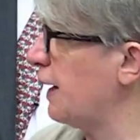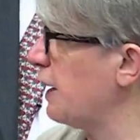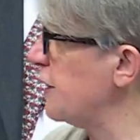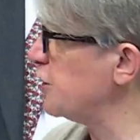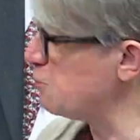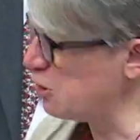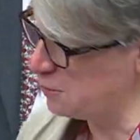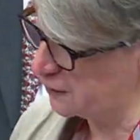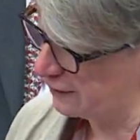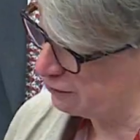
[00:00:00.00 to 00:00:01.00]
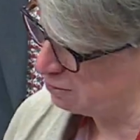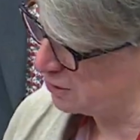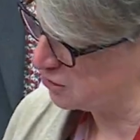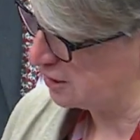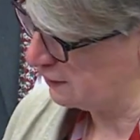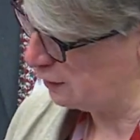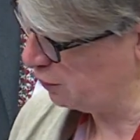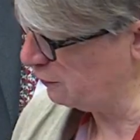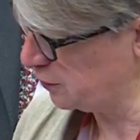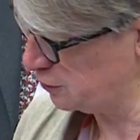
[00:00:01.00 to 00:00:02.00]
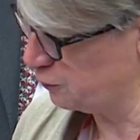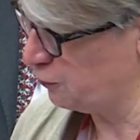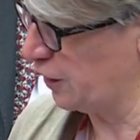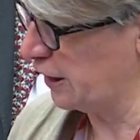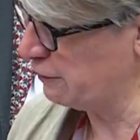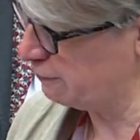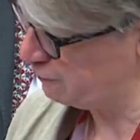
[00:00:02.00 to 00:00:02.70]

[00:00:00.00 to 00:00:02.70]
At the moment, they're emitting the equivalent of